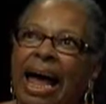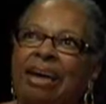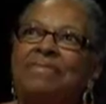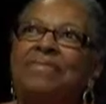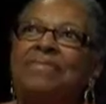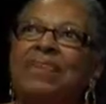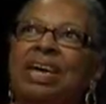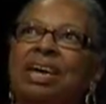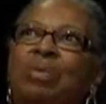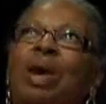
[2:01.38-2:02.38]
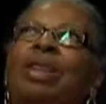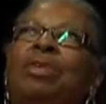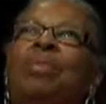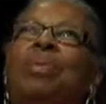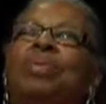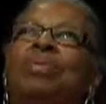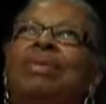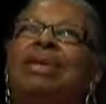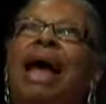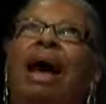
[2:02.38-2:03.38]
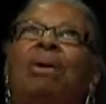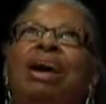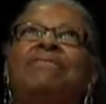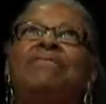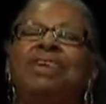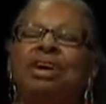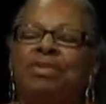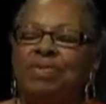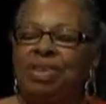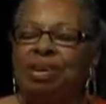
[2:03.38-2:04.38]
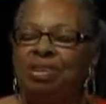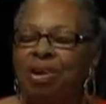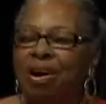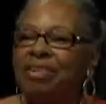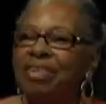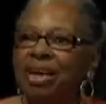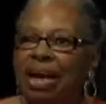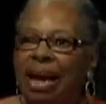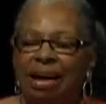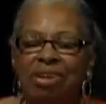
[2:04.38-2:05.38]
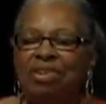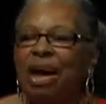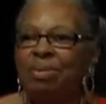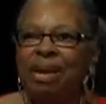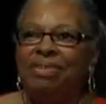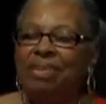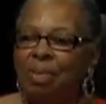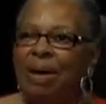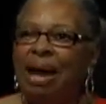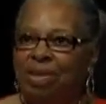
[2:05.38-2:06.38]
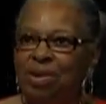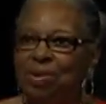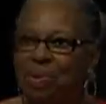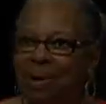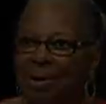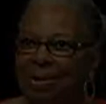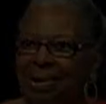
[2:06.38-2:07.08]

I fear, what the, how I fear for their dark skin every time they step out of the door.